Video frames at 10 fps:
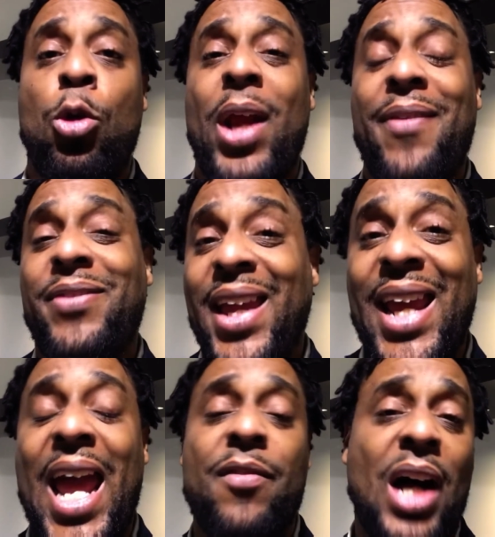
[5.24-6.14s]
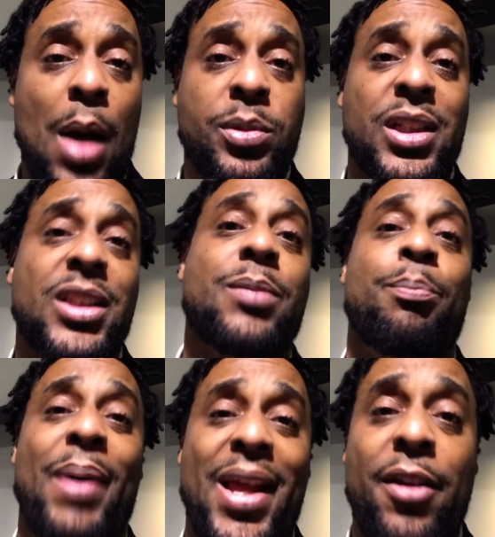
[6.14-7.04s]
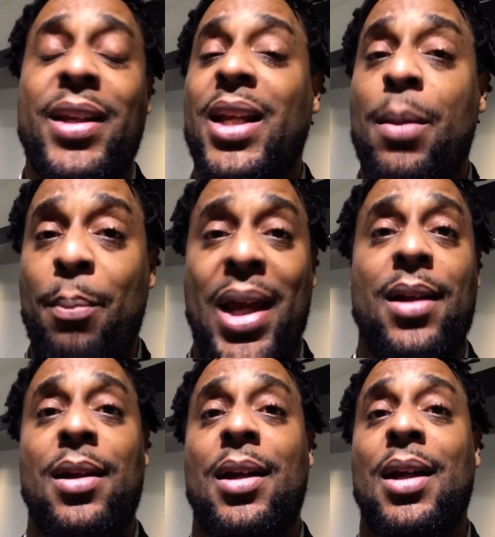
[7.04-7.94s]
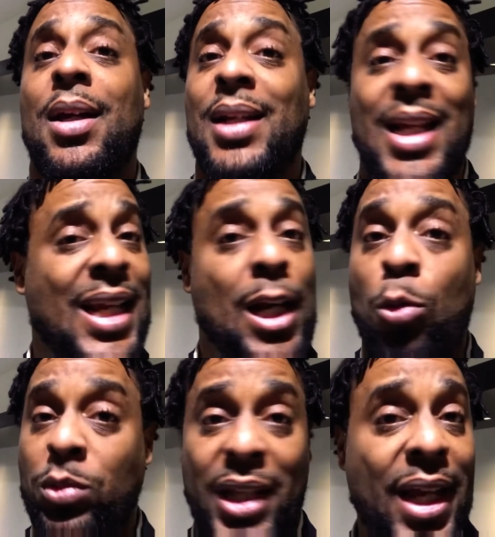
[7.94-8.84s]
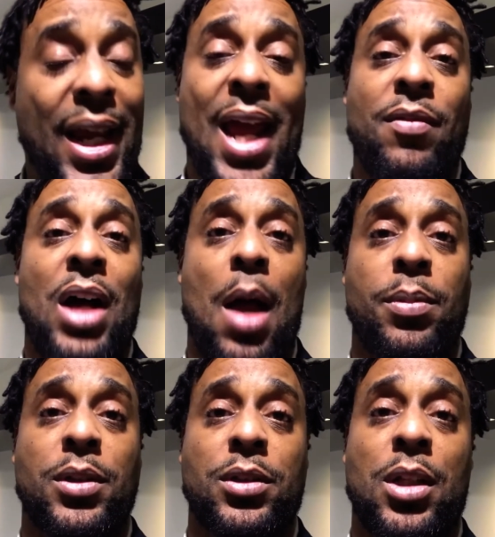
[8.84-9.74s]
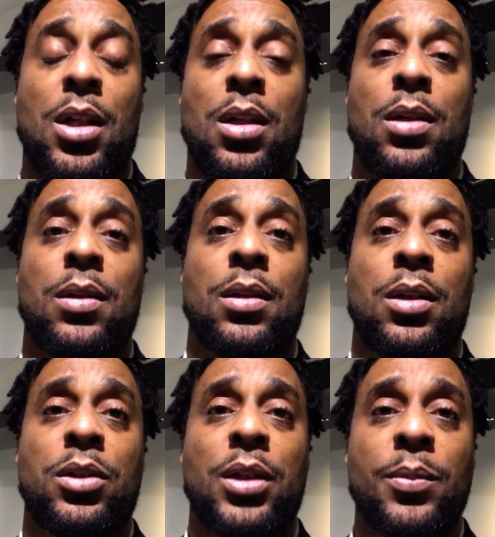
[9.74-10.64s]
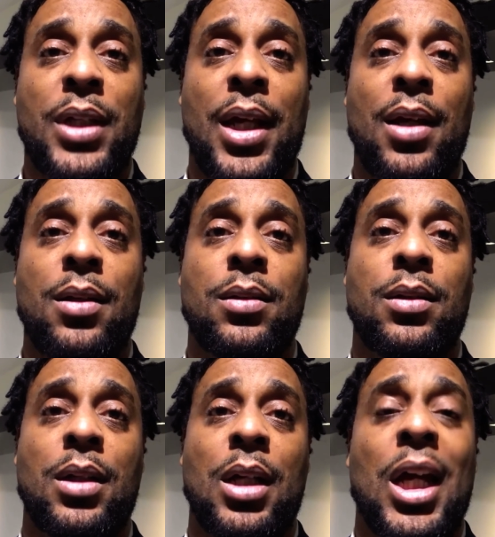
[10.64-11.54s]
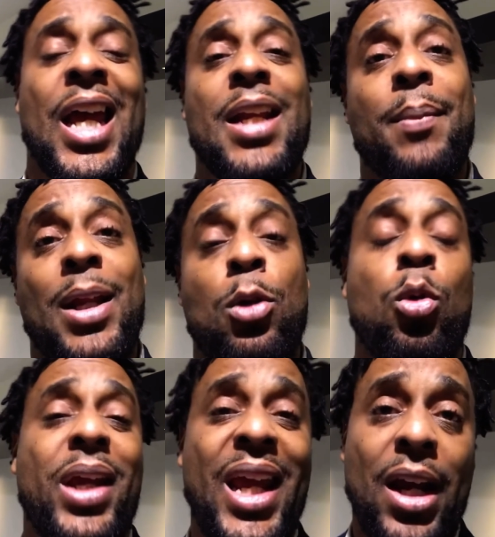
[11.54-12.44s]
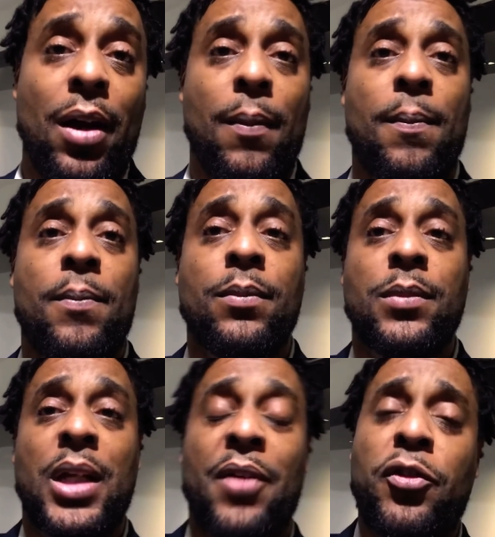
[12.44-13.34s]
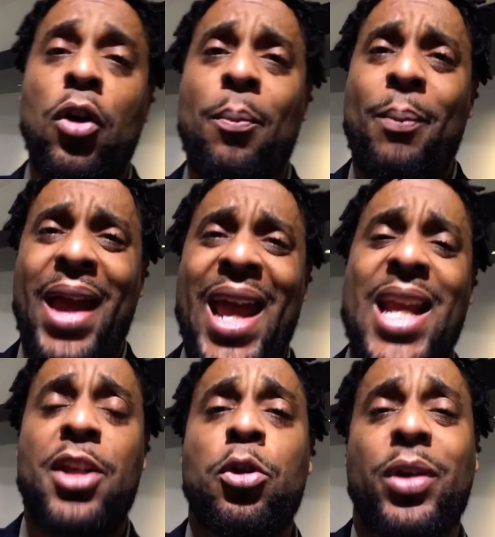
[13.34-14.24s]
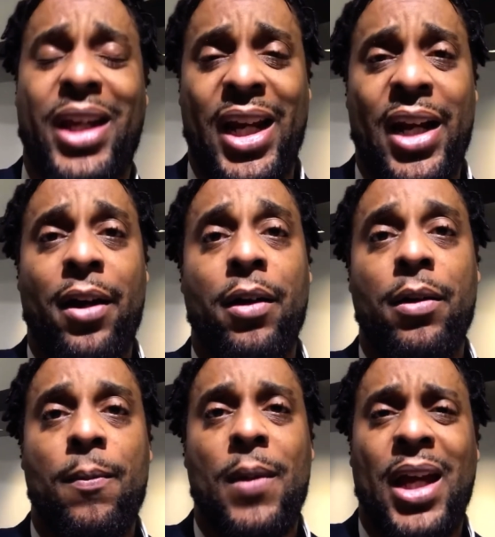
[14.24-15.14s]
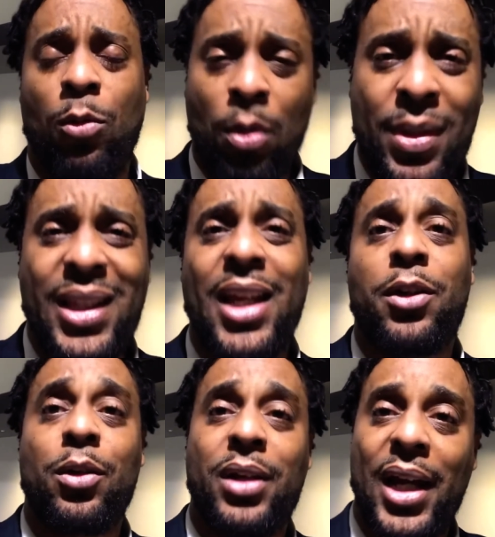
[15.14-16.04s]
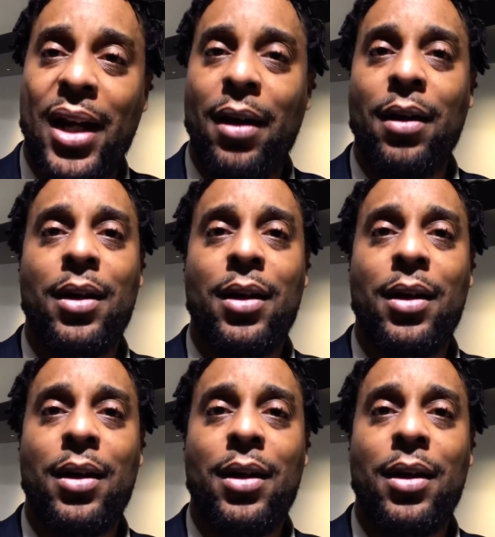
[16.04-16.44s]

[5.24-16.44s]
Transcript: they think have options better than the men that they don't think have options. You see what I'm saying? And the men who care. If you're a man and you care, and a woman think you care,